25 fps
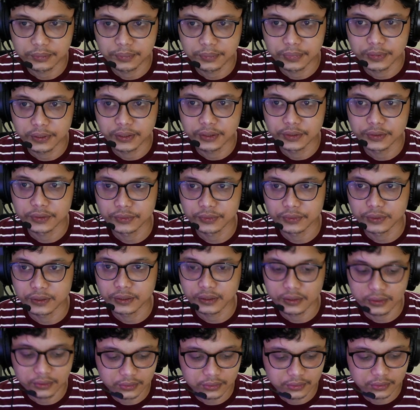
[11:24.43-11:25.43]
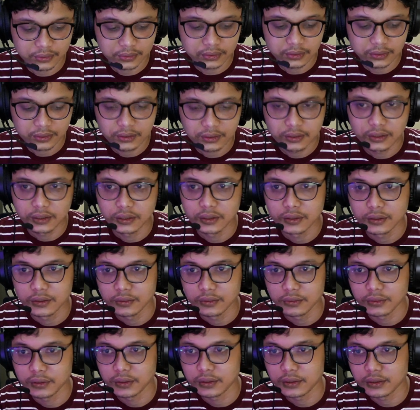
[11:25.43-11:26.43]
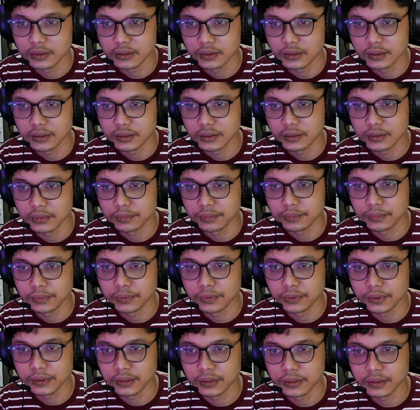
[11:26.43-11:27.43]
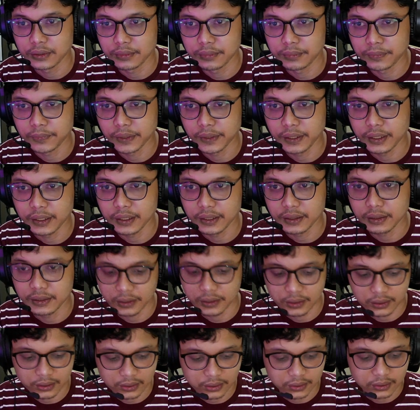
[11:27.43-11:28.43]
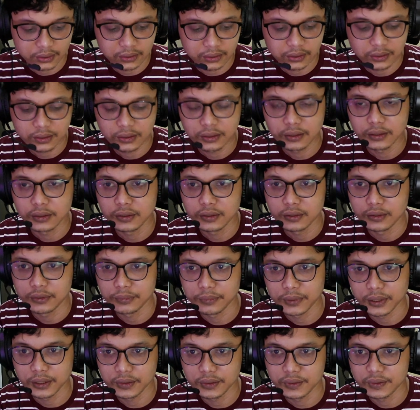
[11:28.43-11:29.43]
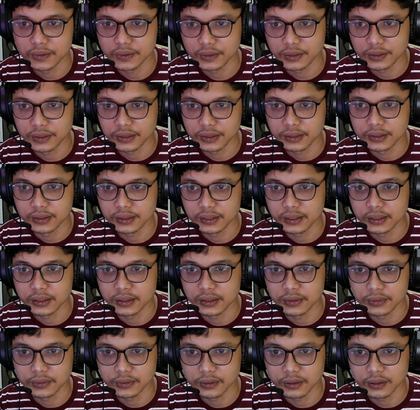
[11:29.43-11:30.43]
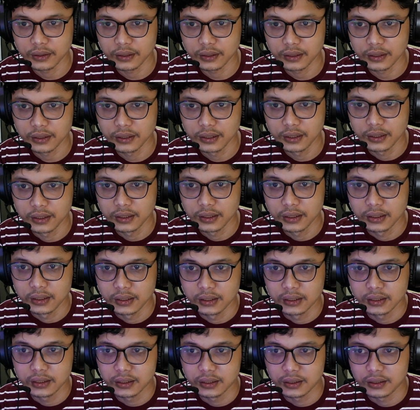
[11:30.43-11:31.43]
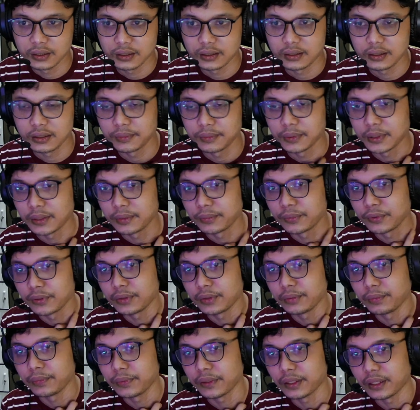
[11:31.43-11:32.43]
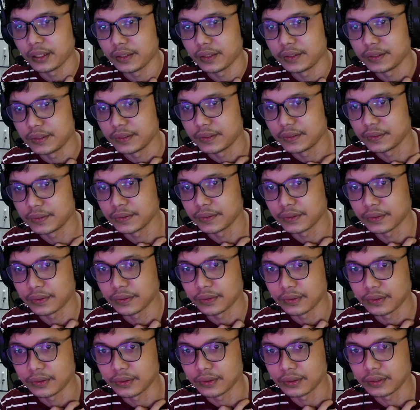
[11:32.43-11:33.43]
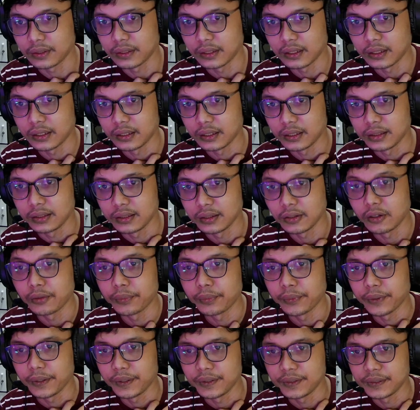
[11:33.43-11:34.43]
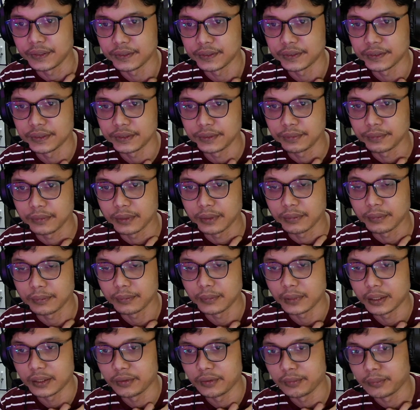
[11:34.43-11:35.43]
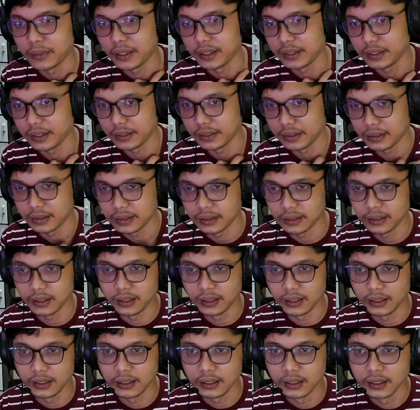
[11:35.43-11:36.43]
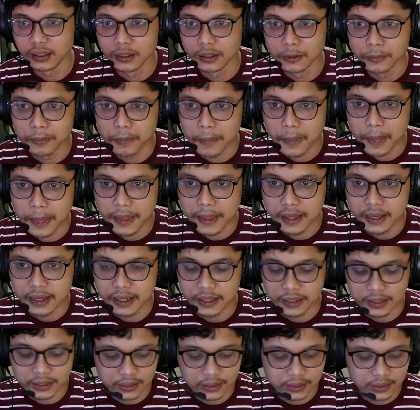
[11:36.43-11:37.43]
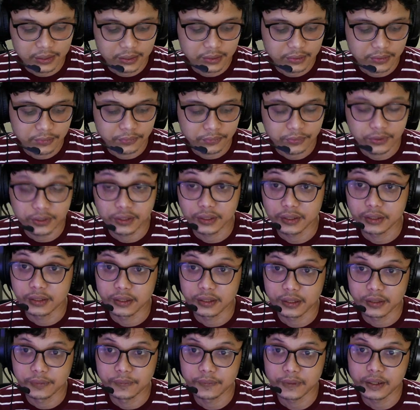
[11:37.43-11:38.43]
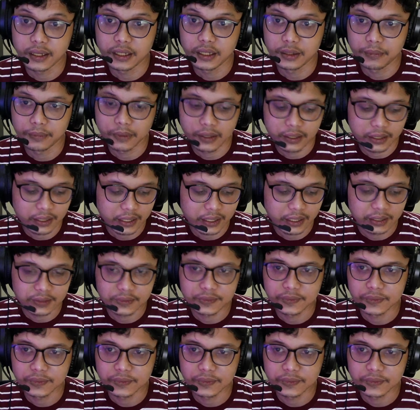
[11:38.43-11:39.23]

this one. We're gonna put a bracket here to make sure there's nothing wrong about notifications or the operations arithmetic here, and then we're gonna divide it by x